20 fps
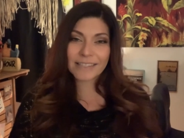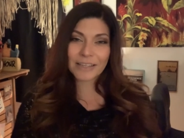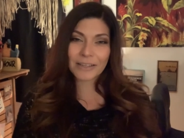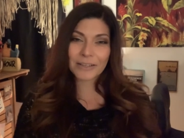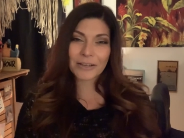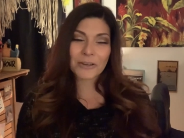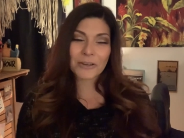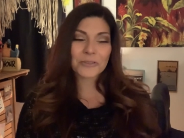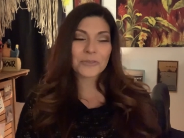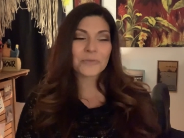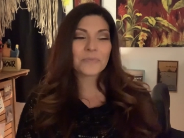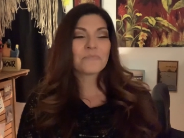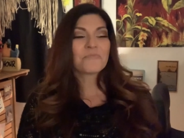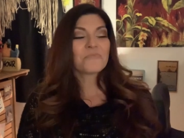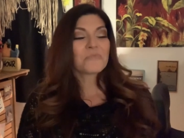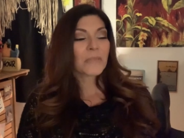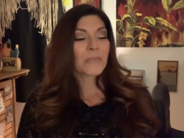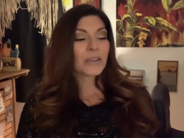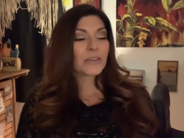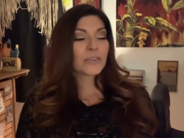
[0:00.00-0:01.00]
you know?
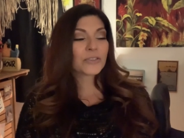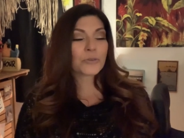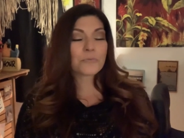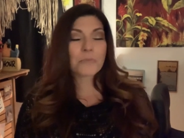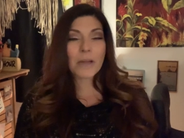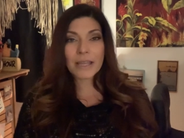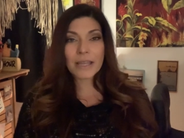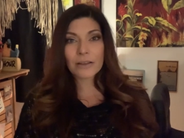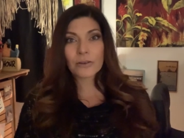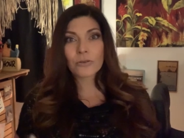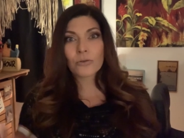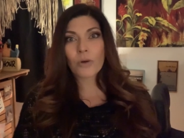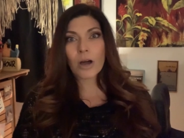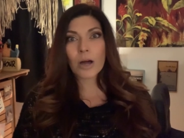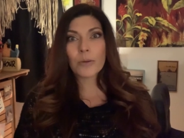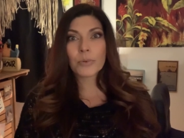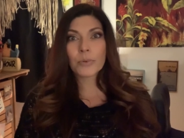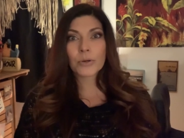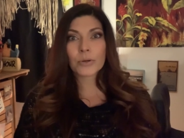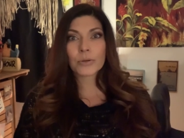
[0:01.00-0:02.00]
So my El
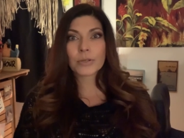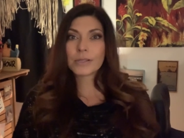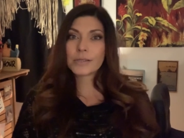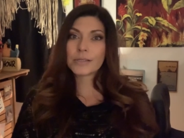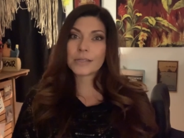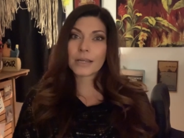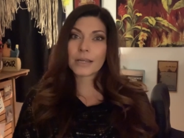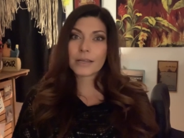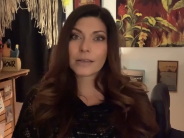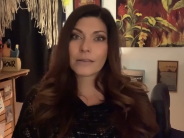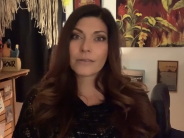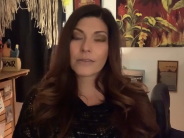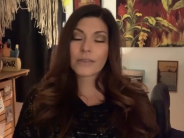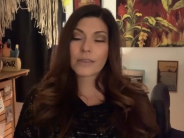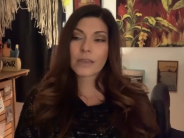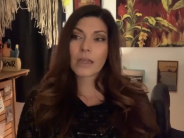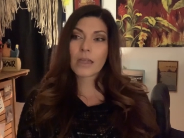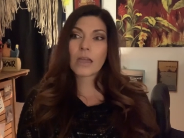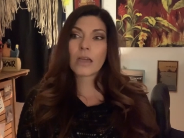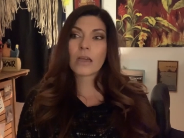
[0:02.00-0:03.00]
Guapo is death.
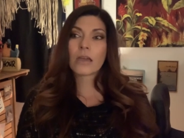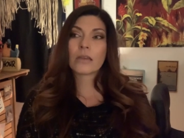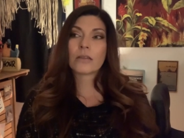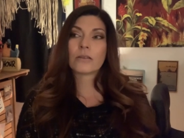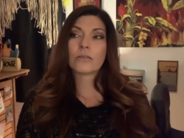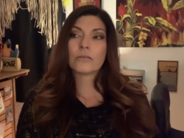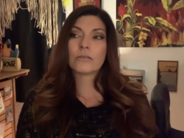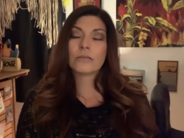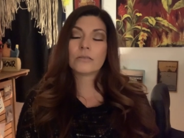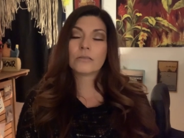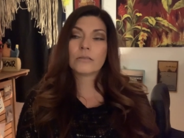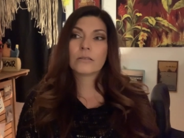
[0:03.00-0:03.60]
And